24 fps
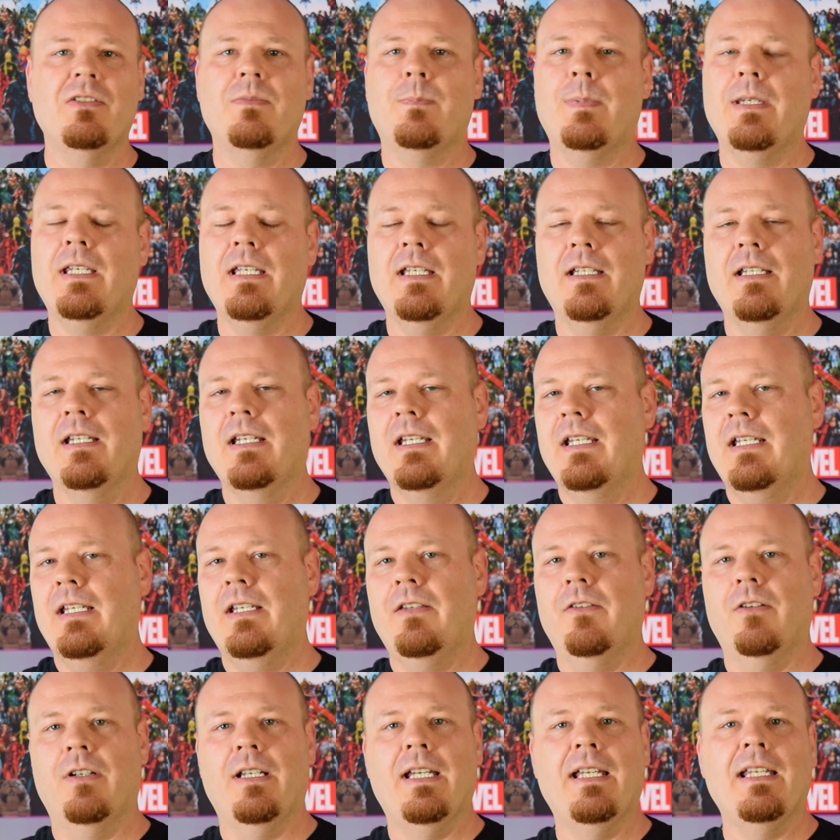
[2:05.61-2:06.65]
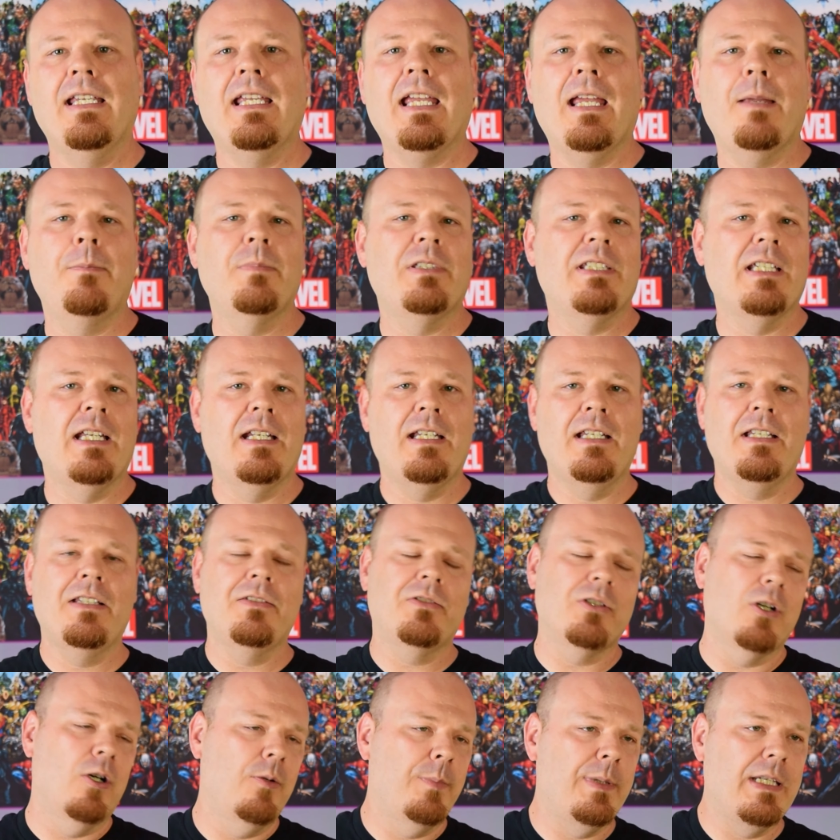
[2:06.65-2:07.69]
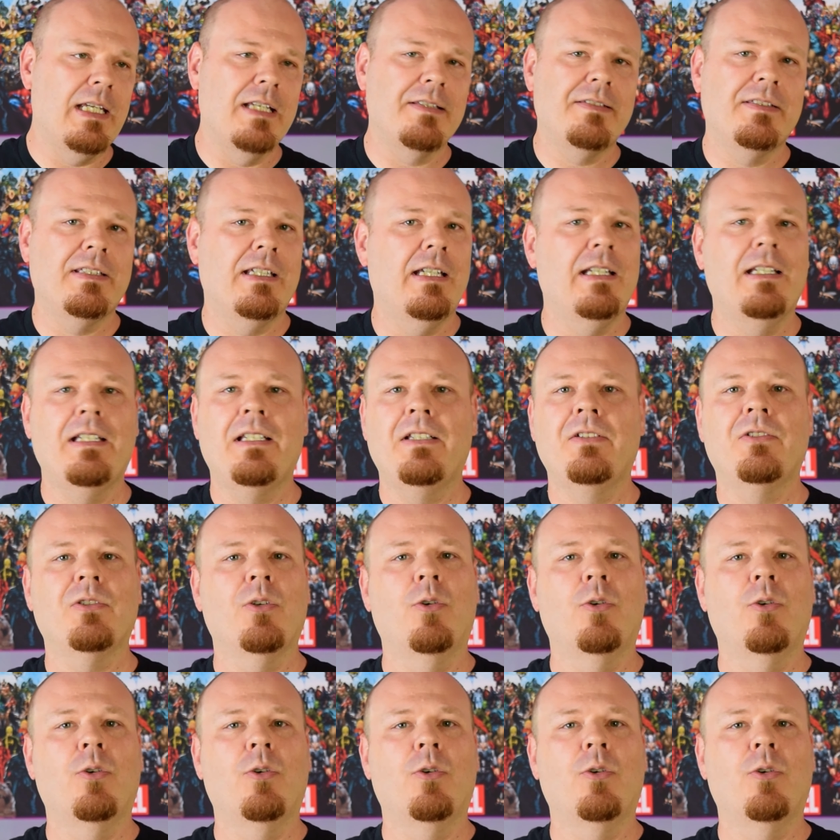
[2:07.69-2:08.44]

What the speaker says: be it either in-game settings, OBS settings,